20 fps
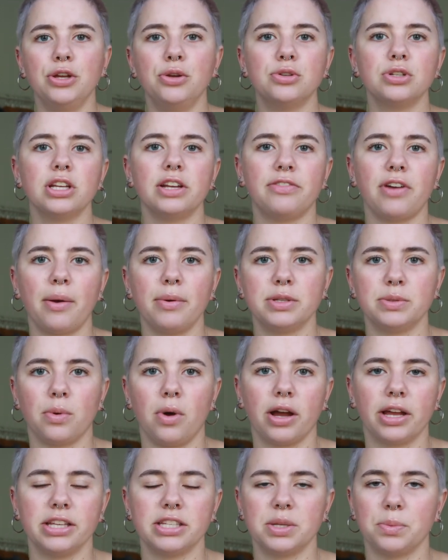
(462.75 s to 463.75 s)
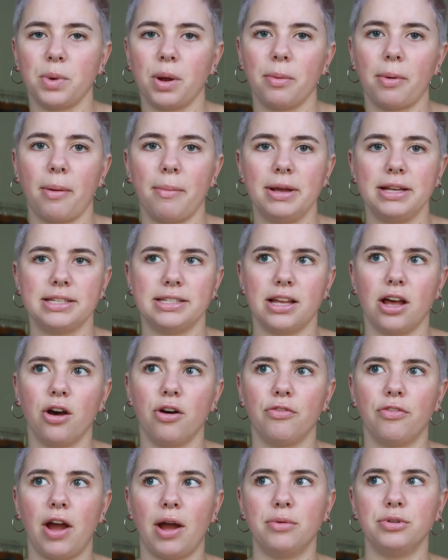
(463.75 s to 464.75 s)
Usually if I was walking somewhere by
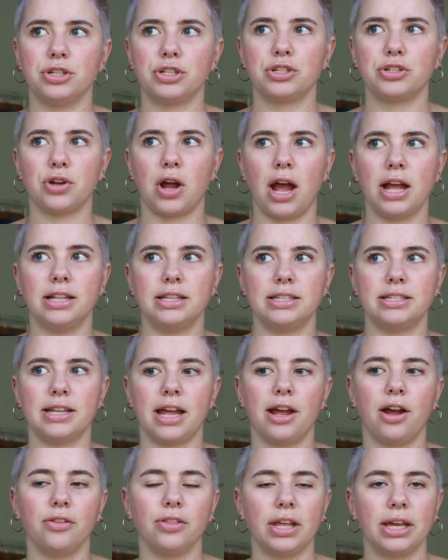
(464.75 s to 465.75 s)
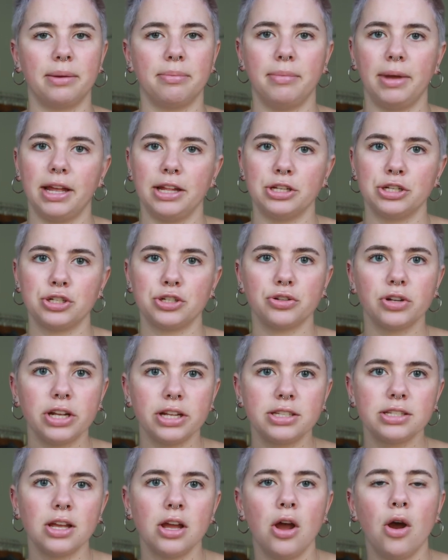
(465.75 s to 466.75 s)
myself, I would just try and stay on like main
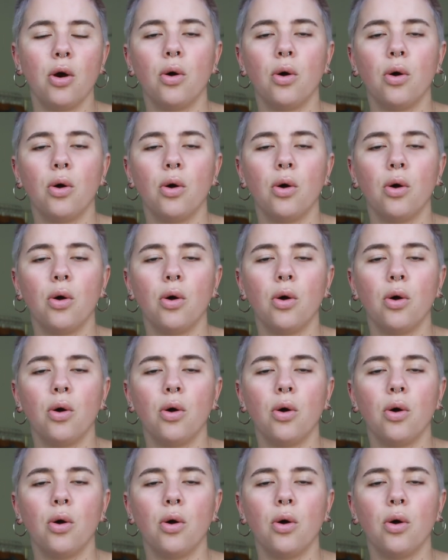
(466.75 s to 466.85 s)
streets